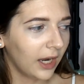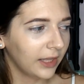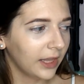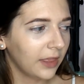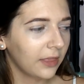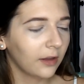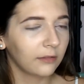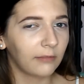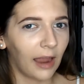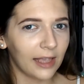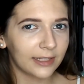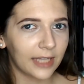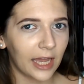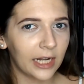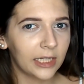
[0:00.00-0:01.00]
And then the
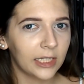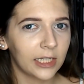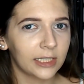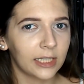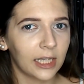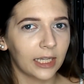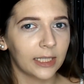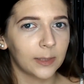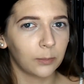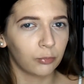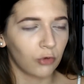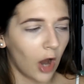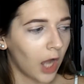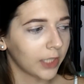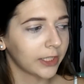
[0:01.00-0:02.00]
rest kind of looks like it's
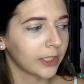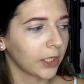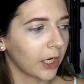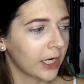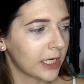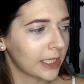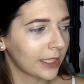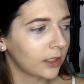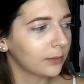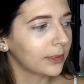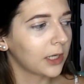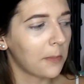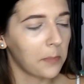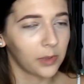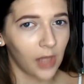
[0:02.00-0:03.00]
bronzer and a little
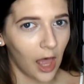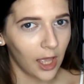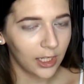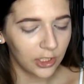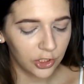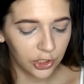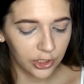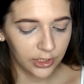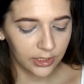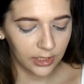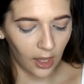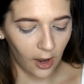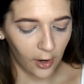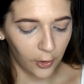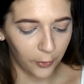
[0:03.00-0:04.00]
bit of blush.
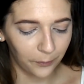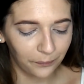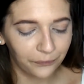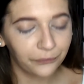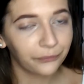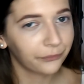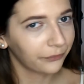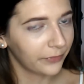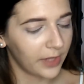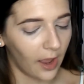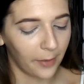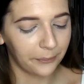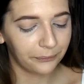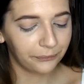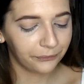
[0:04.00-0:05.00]
So,
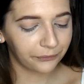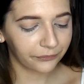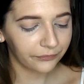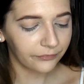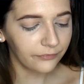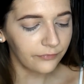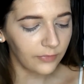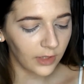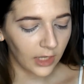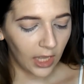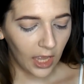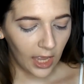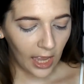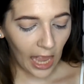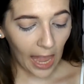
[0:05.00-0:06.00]
yeah.
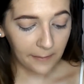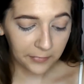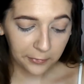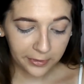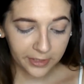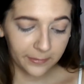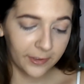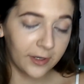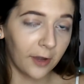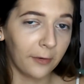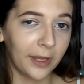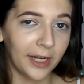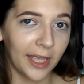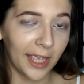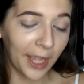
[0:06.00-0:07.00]
I'm going to be
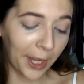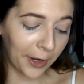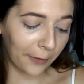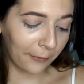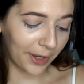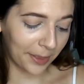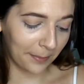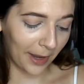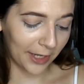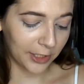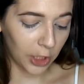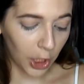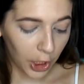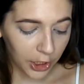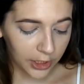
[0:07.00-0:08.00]
going in with my
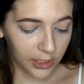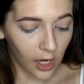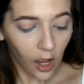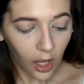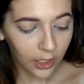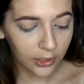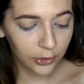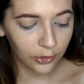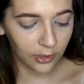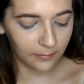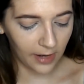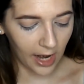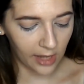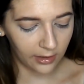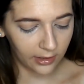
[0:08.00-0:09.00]
Tarte contour
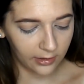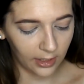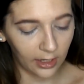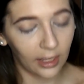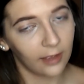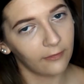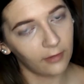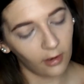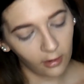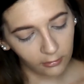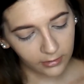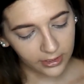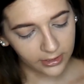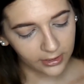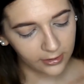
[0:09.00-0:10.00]
palette that I
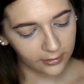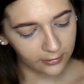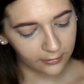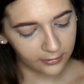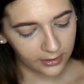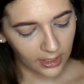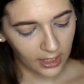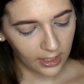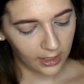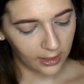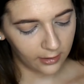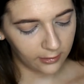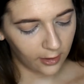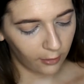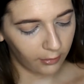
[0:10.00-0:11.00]
always use
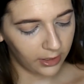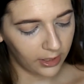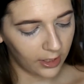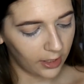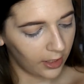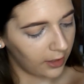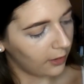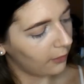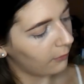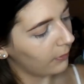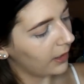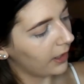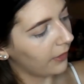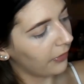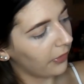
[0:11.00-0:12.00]
and going in
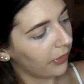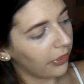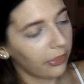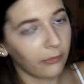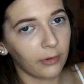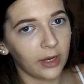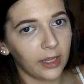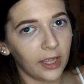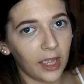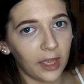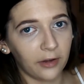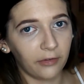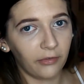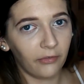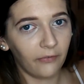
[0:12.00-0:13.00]
with 3
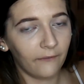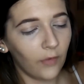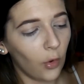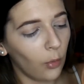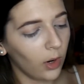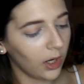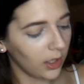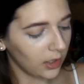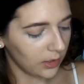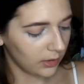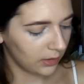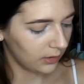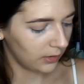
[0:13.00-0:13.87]
and 4.